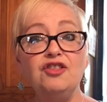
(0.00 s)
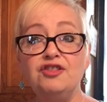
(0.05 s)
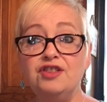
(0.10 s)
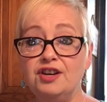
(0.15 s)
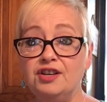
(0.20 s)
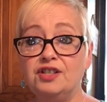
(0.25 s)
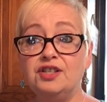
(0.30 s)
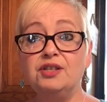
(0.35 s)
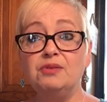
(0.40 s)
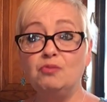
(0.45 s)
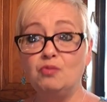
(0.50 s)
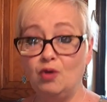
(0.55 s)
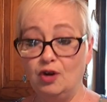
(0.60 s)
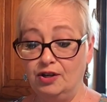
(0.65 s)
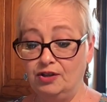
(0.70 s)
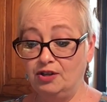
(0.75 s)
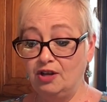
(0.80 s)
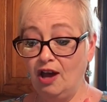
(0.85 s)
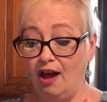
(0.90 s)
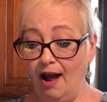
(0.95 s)
This
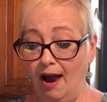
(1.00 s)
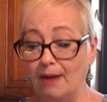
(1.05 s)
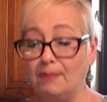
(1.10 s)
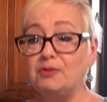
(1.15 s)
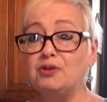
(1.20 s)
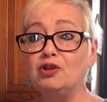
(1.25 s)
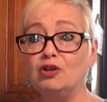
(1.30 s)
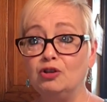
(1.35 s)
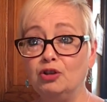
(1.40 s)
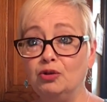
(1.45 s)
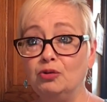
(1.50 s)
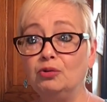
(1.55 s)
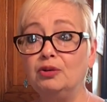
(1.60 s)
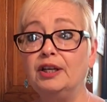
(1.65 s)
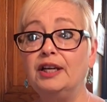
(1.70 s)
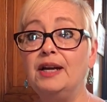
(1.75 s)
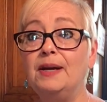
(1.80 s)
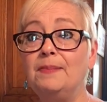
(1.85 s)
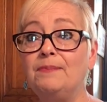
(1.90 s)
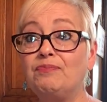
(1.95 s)
was
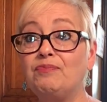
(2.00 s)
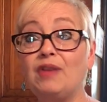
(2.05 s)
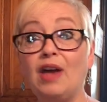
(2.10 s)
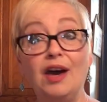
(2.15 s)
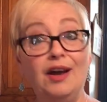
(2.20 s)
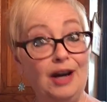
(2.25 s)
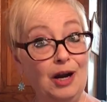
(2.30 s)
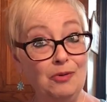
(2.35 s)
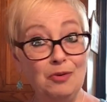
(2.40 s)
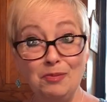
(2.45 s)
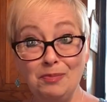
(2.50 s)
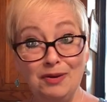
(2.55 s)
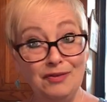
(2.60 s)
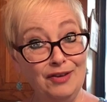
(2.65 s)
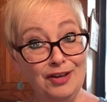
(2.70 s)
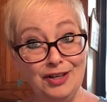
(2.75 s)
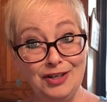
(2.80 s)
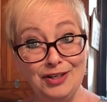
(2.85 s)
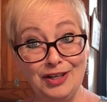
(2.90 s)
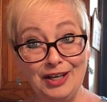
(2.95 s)
absolutely, and I will be
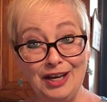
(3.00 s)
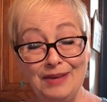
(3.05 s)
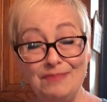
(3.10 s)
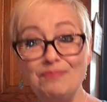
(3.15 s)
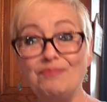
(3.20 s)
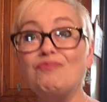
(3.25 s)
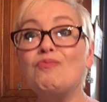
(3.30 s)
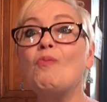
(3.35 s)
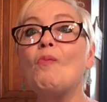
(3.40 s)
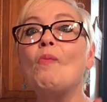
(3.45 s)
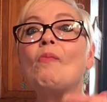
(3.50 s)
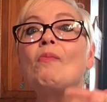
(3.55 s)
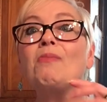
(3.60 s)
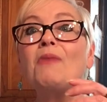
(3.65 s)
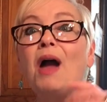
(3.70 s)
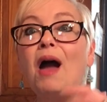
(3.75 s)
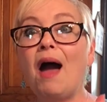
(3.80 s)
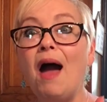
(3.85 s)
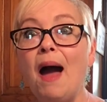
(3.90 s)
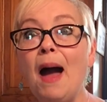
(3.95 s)
finishing it,
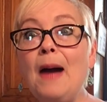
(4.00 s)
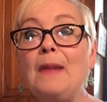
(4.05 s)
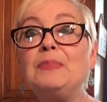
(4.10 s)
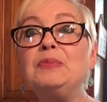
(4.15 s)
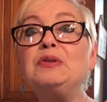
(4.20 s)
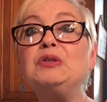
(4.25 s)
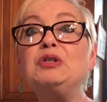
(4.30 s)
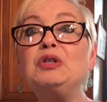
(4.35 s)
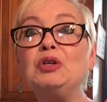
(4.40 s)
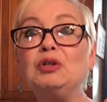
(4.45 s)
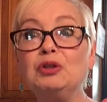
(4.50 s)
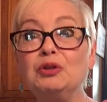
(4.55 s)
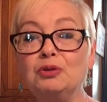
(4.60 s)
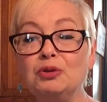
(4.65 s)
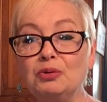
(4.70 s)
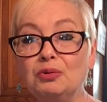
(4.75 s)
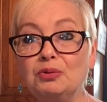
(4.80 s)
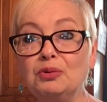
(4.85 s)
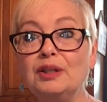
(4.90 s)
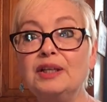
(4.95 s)

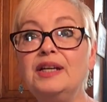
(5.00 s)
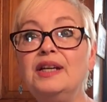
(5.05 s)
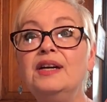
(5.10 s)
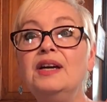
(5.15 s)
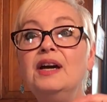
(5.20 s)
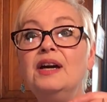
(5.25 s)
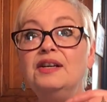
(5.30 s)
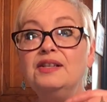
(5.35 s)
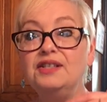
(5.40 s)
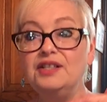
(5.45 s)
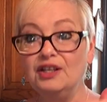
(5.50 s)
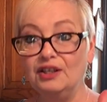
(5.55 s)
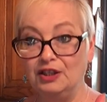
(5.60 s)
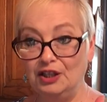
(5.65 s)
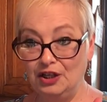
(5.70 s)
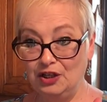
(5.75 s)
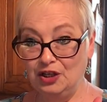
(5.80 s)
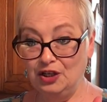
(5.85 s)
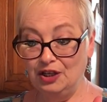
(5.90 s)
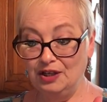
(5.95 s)
absolutely
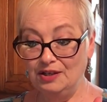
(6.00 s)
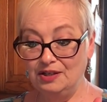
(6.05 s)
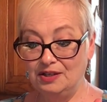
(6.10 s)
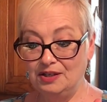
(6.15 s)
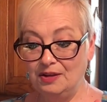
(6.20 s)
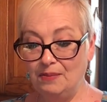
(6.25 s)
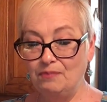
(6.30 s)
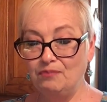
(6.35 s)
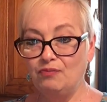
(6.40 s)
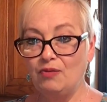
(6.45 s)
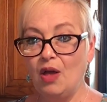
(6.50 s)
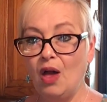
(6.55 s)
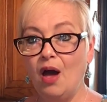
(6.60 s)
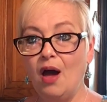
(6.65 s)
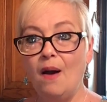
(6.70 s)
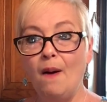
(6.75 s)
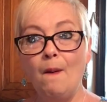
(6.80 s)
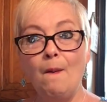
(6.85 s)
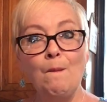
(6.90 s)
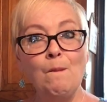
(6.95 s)
delicious.
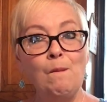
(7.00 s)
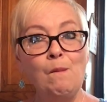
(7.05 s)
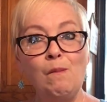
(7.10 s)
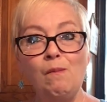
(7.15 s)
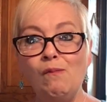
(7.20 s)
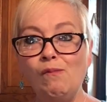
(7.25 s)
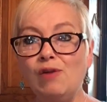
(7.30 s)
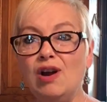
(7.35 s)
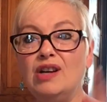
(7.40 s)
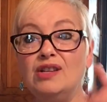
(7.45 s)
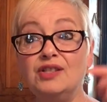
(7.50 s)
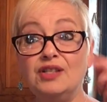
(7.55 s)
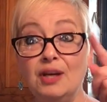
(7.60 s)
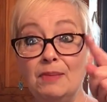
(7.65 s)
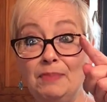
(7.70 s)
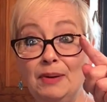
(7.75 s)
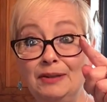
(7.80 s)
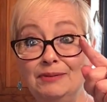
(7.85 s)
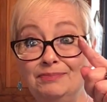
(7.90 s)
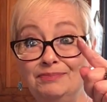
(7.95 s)

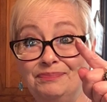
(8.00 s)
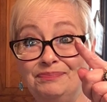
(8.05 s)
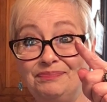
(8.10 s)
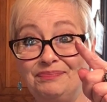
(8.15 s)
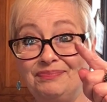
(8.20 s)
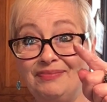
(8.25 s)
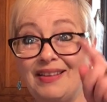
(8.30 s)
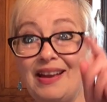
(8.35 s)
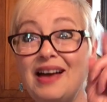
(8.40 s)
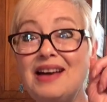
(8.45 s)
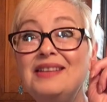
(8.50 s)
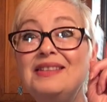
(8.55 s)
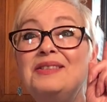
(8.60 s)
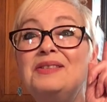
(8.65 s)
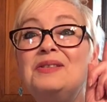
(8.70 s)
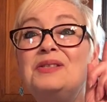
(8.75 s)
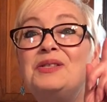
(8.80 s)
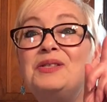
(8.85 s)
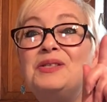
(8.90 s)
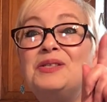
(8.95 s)
Simple.
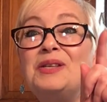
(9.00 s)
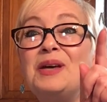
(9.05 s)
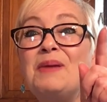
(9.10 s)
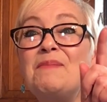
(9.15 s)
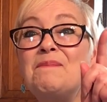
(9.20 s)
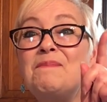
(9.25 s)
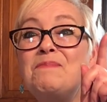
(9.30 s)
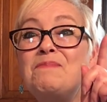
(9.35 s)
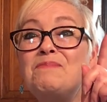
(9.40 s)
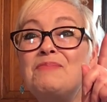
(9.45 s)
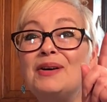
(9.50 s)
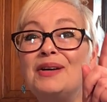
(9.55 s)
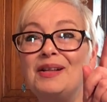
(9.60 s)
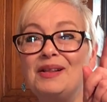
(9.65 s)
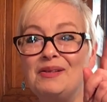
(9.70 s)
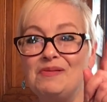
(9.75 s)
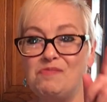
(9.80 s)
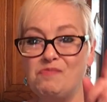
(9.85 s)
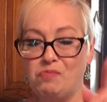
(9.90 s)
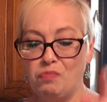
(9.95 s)

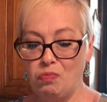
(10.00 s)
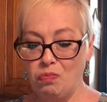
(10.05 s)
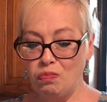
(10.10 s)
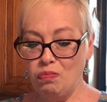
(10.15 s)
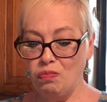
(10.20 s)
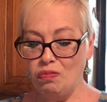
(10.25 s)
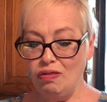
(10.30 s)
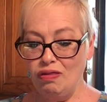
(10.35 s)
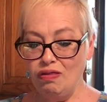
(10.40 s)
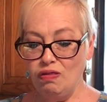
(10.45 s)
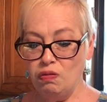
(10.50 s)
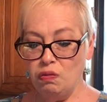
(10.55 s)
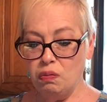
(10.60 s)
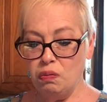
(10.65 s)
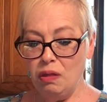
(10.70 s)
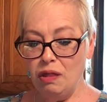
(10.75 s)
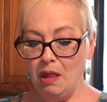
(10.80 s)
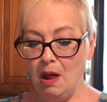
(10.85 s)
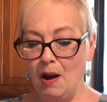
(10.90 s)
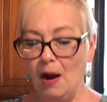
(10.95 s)
Simple.
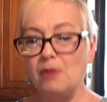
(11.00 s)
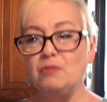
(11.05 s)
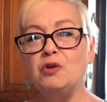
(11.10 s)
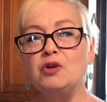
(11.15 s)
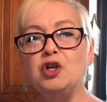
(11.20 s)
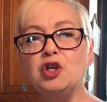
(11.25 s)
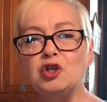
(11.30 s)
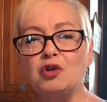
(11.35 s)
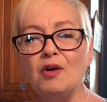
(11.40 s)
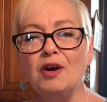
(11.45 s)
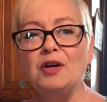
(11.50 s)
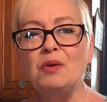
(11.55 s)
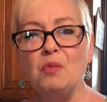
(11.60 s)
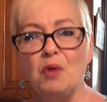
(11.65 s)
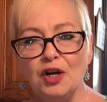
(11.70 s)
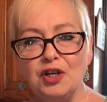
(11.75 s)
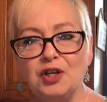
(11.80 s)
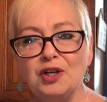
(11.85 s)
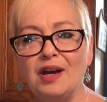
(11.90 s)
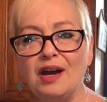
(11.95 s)
And when you're trying to
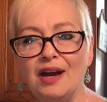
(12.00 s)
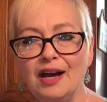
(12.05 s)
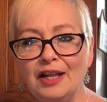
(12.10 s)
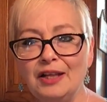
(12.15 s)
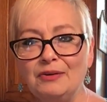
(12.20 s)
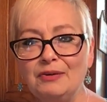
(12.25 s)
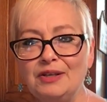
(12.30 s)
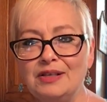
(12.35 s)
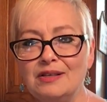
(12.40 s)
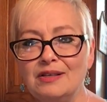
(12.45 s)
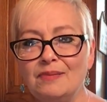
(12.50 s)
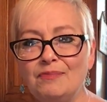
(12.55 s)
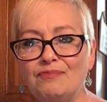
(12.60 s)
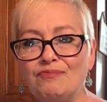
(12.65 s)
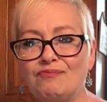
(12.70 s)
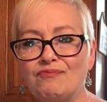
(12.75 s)
watch your calories,